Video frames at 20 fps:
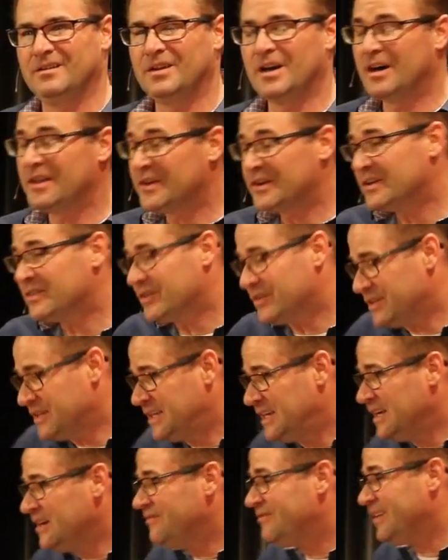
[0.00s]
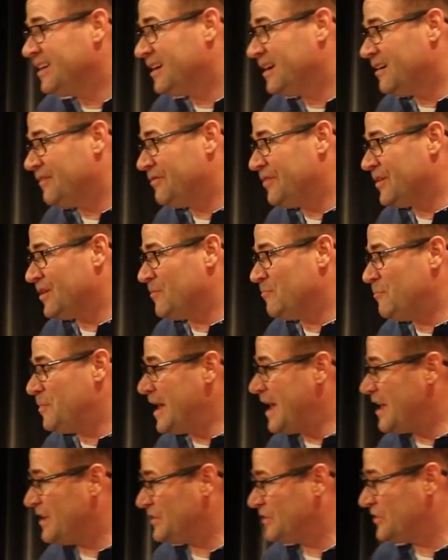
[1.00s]
No, they're giving of their
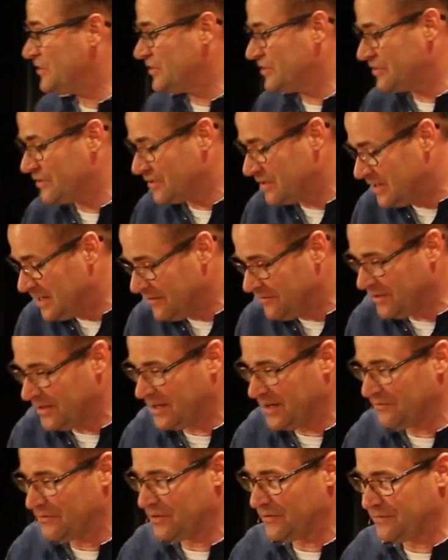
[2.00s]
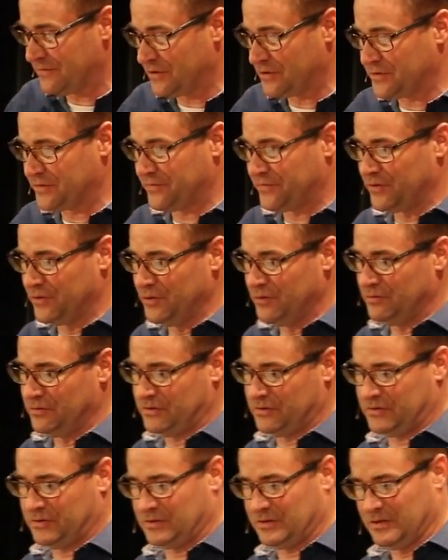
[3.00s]
best. They're giving of their first
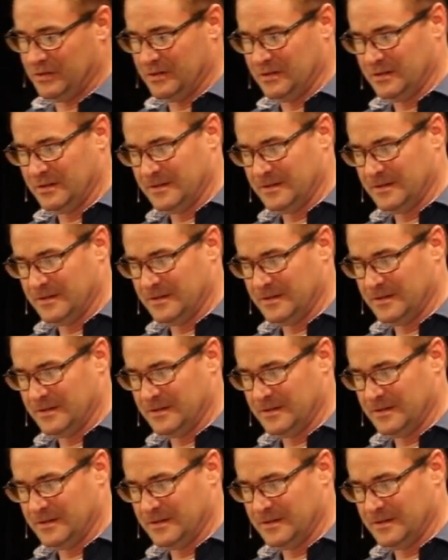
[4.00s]
fruits.